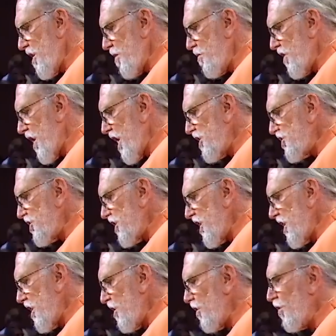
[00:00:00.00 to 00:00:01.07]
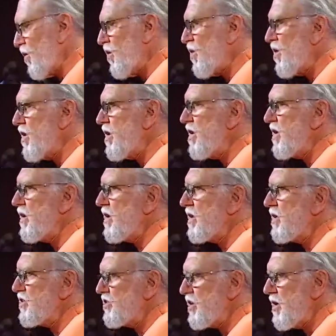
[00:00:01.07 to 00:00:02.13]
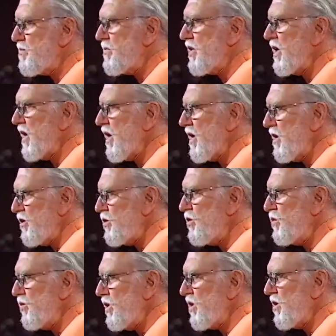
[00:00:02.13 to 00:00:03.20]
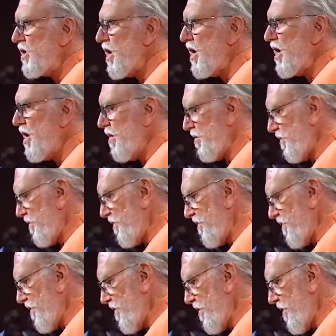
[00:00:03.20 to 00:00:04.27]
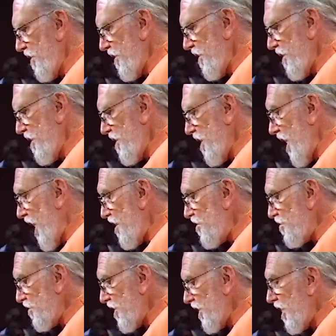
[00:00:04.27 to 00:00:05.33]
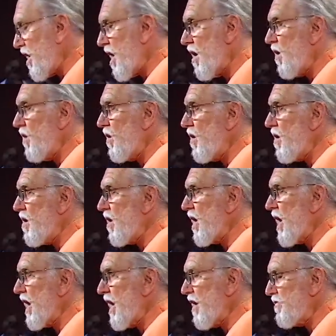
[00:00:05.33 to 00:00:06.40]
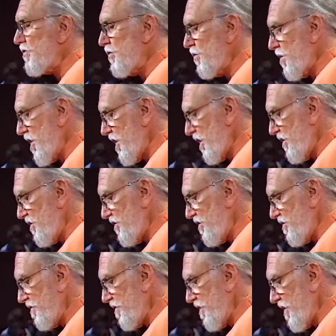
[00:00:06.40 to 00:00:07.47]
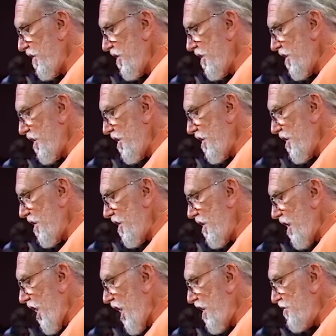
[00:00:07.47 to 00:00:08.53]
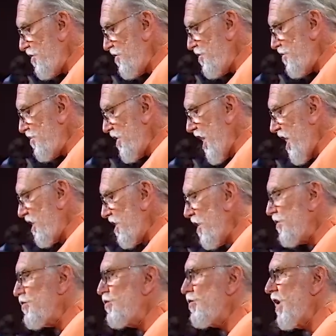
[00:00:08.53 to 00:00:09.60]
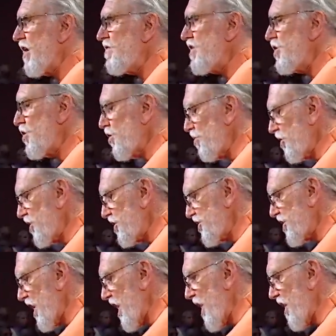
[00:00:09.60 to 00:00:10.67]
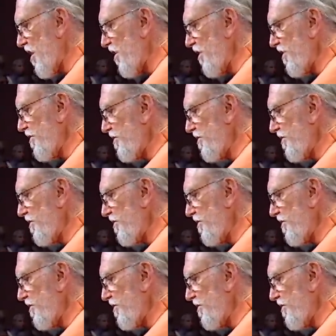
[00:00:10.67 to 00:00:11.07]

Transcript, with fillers: But I said, Lord, someday you will come. I don't care how long I have to wait. I knew that through every noble desire,